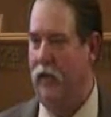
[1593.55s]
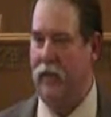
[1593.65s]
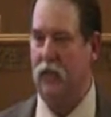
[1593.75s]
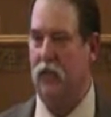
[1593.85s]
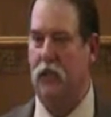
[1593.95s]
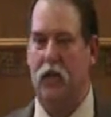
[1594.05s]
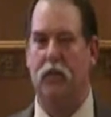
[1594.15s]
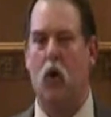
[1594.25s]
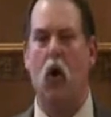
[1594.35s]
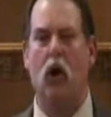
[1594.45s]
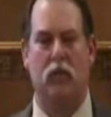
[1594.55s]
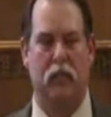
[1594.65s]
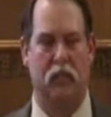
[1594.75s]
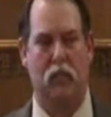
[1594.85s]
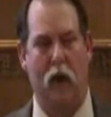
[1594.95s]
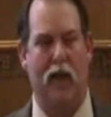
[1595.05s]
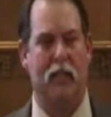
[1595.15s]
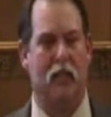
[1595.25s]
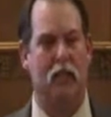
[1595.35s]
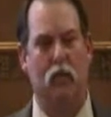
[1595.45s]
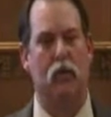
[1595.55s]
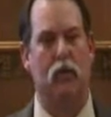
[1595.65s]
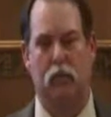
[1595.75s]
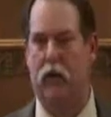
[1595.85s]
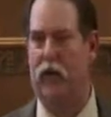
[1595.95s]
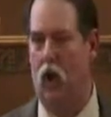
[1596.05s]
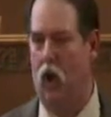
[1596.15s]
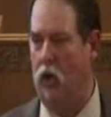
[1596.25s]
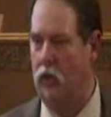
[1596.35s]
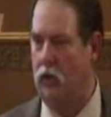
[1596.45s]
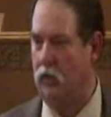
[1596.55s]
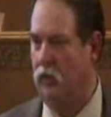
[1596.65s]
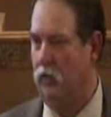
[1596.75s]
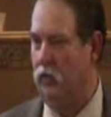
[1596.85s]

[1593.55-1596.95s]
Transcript: He's going to say, of course it's right to divorce for any cause.